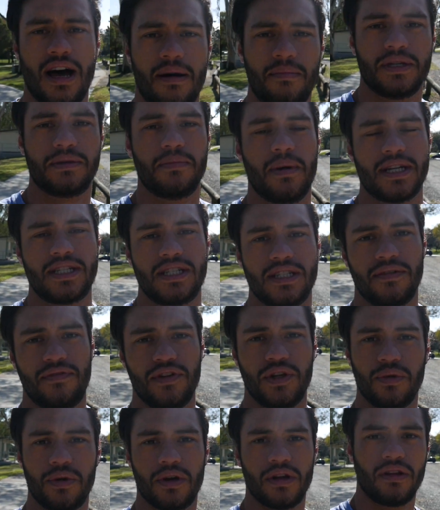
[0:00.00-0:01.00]
as much as if
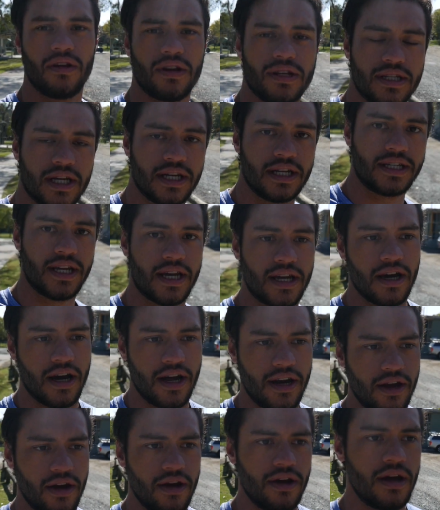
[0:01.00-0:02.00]
you're doing a lot of steady state
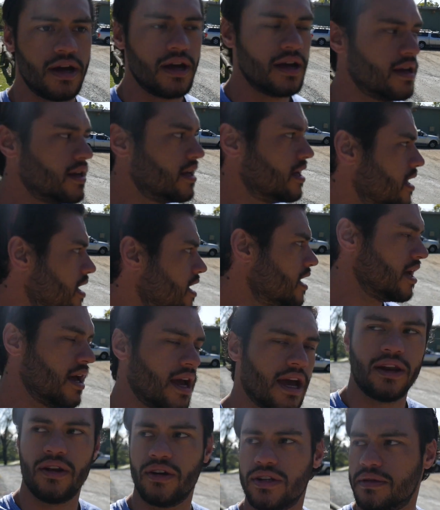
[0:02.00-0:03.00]
cardio.
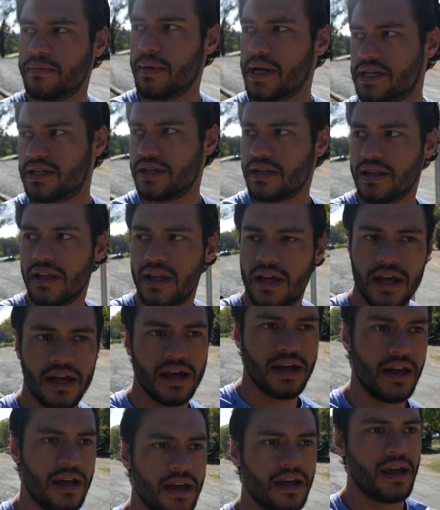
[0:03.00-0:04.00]
And not to mention
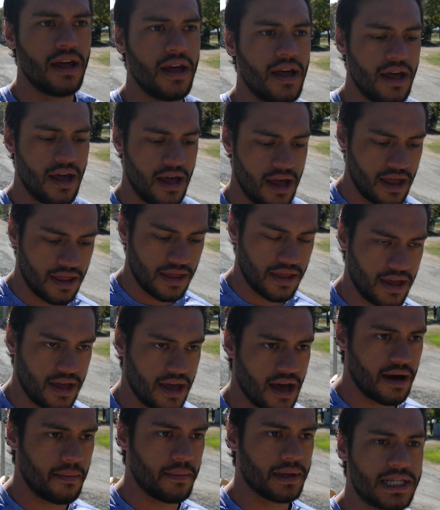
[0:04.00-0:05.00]

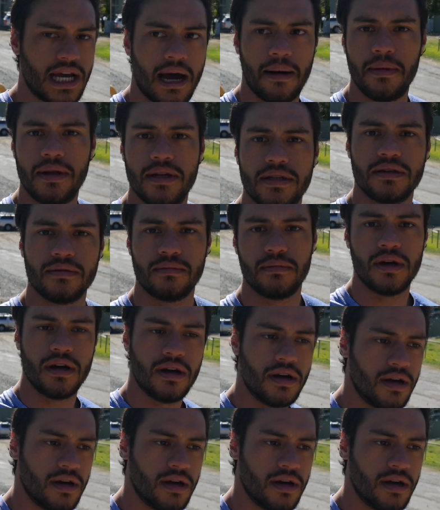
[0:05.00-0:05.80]
the metabolism